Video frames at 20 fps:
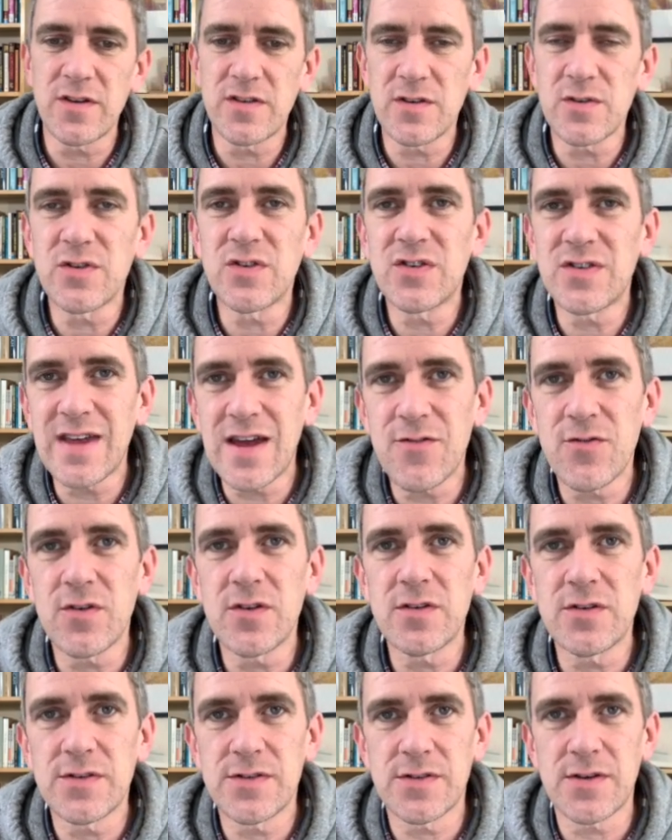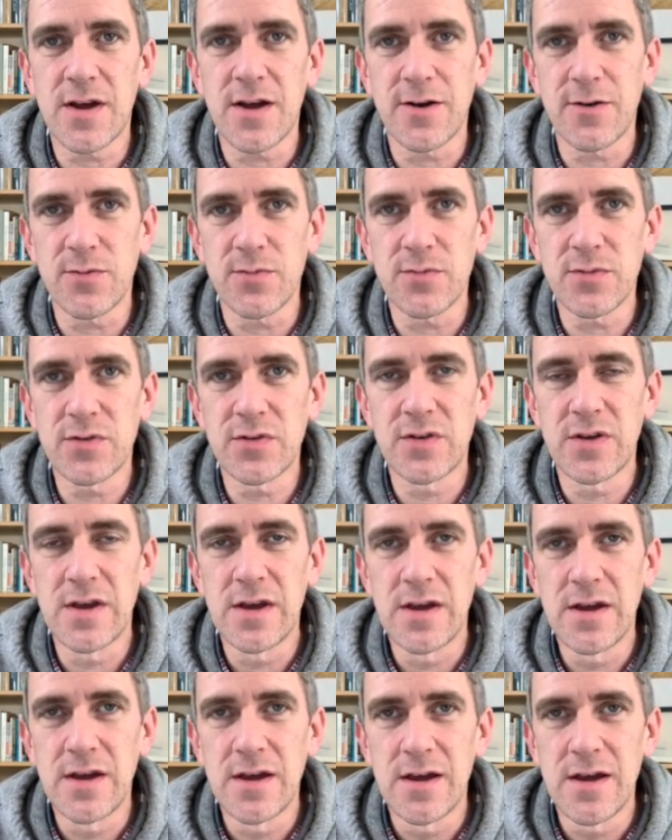So seven psalms
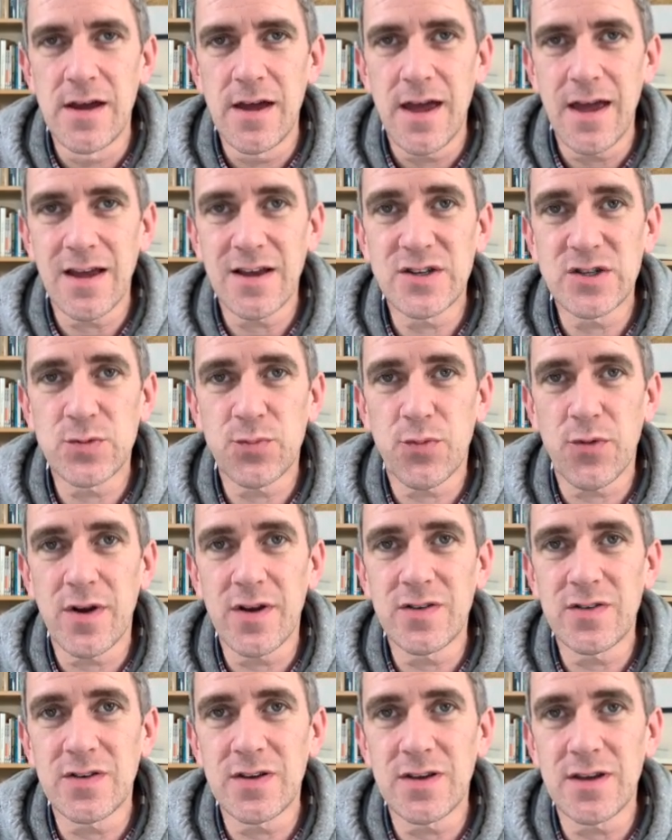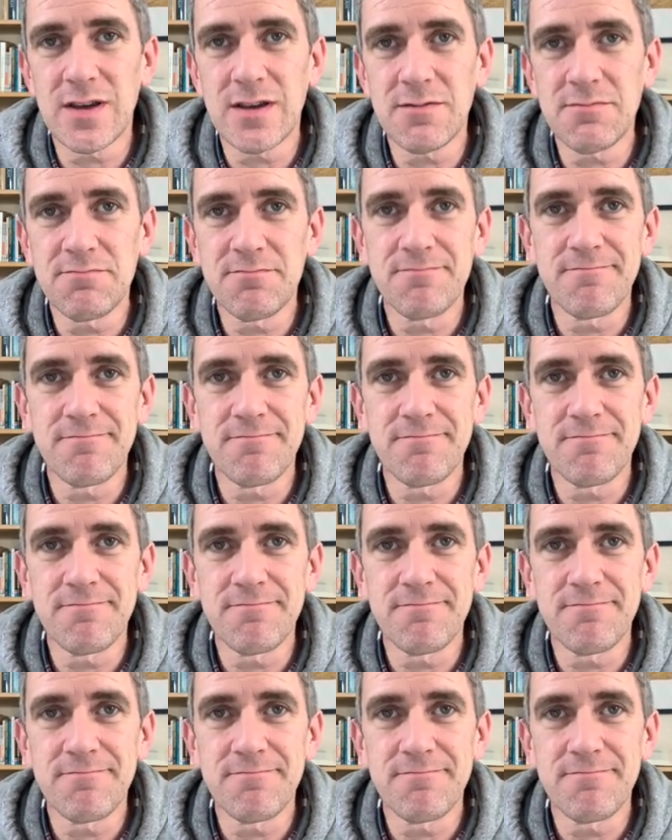expressing